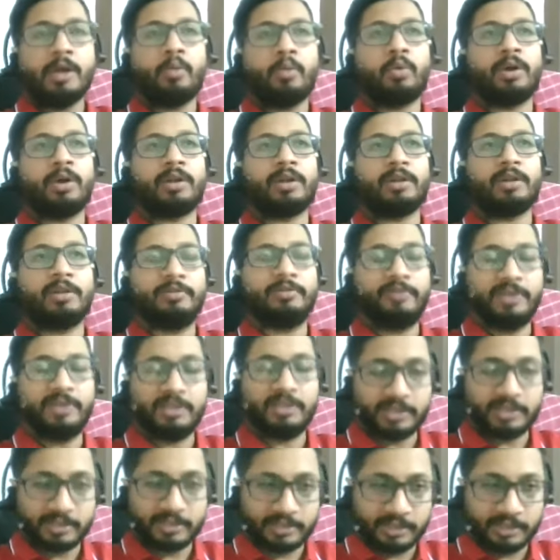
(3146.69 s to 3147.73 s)
what are the
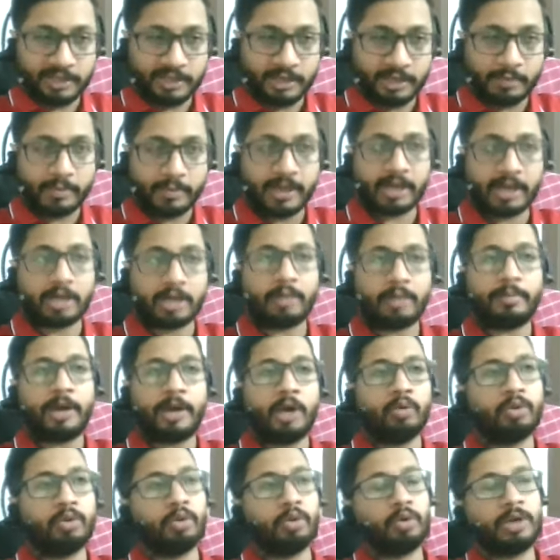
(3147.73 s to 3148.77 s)
features in NetBackup,
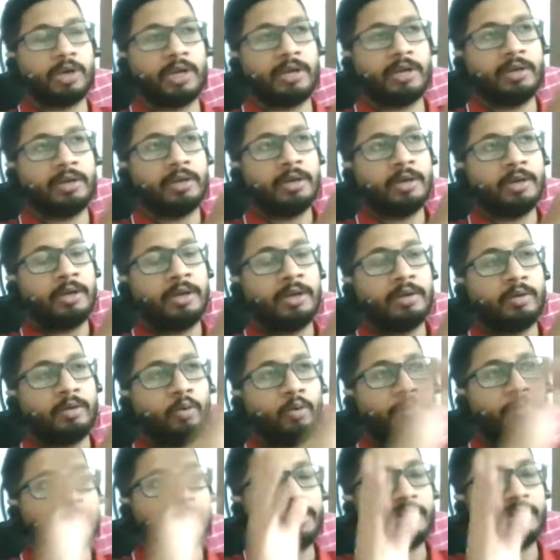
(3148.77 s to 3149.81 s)
how you can
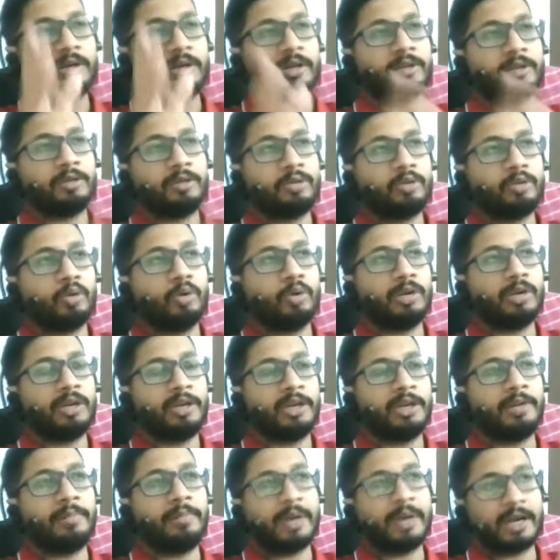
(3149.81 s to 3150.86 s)
open the console in
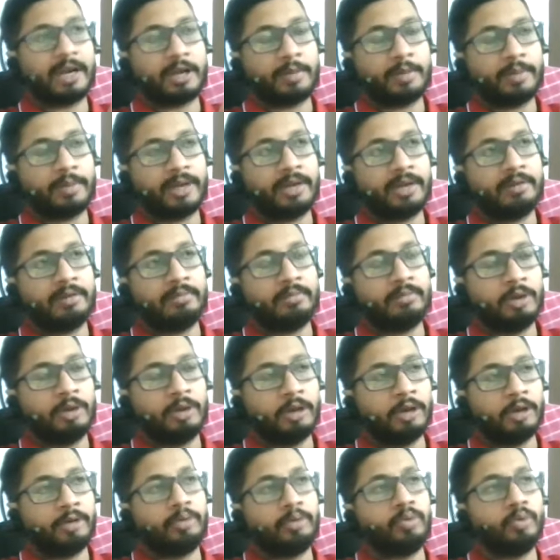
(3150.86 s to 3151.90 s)
NetBackup and
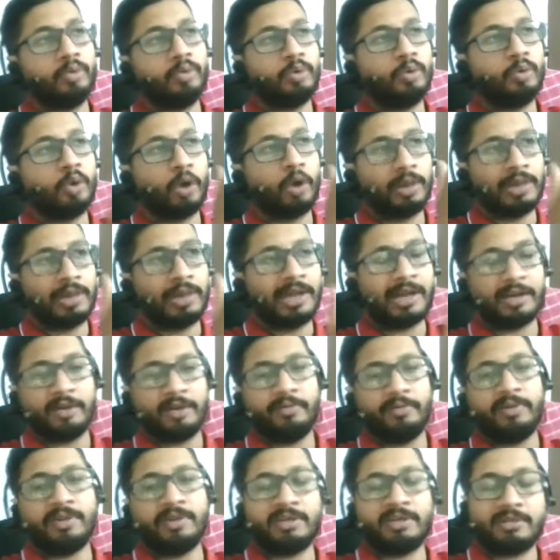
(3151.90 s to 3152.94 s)
learn to do all the
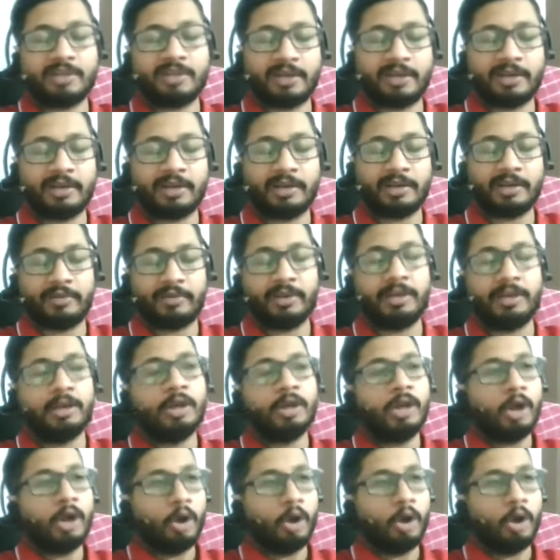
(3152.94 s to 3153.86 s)
activities that are given,